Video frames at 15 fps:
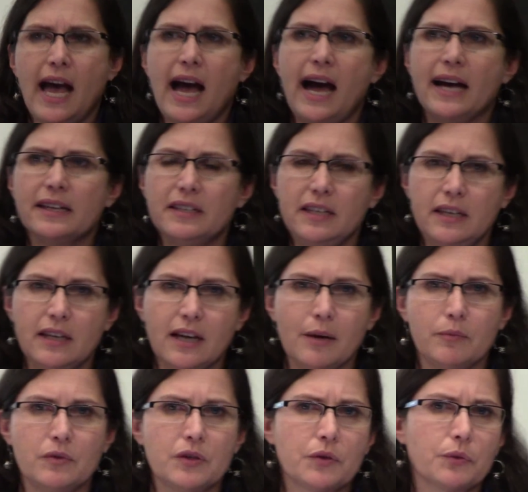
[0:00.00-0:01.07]
As he
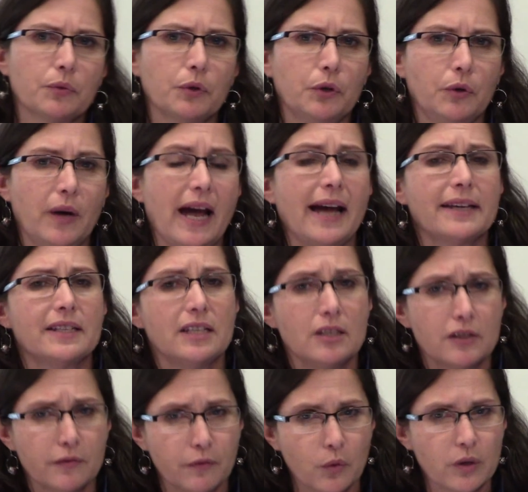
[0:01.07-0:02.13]
comes through, as
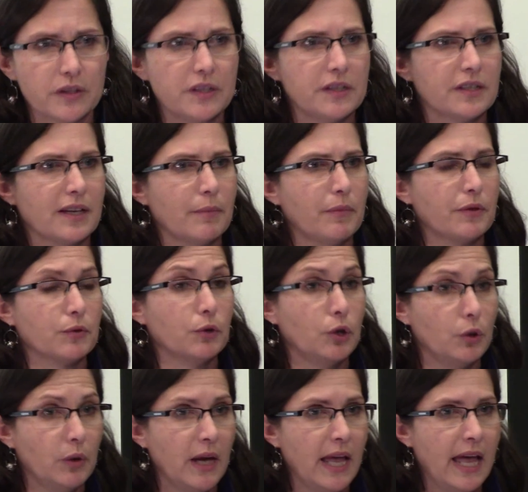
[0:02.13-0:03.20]
his forces come through